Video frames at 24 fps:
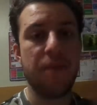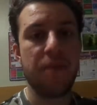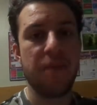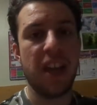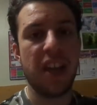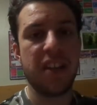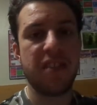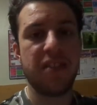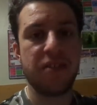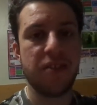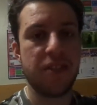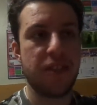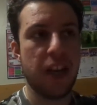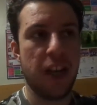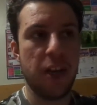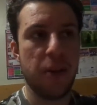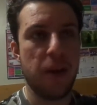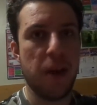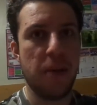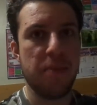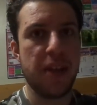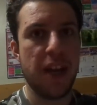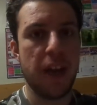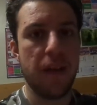That's just the
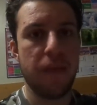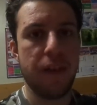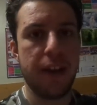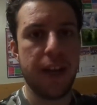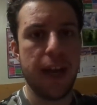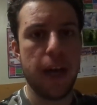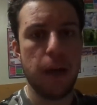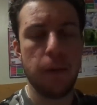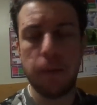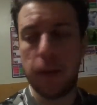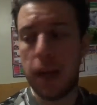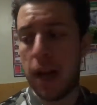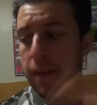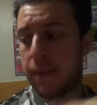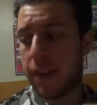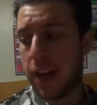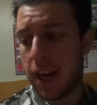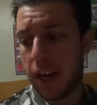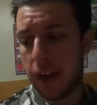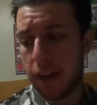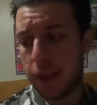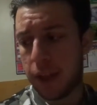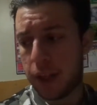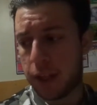little update for now. Haven't
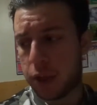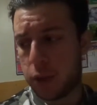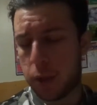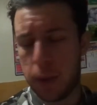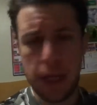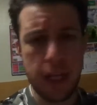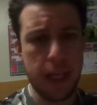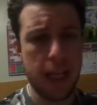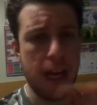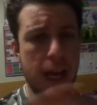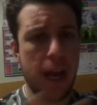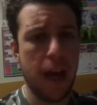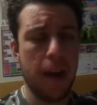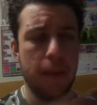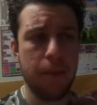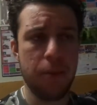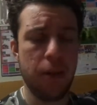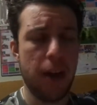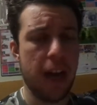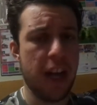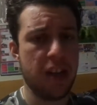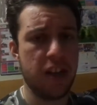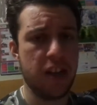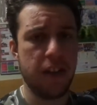had anything to eat yet, I'm
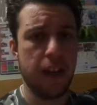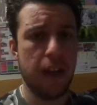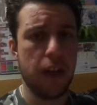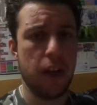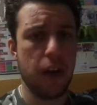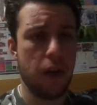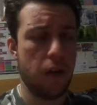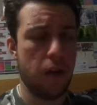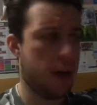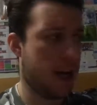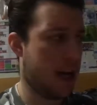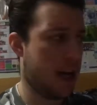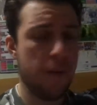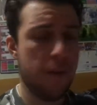not actually that hungry.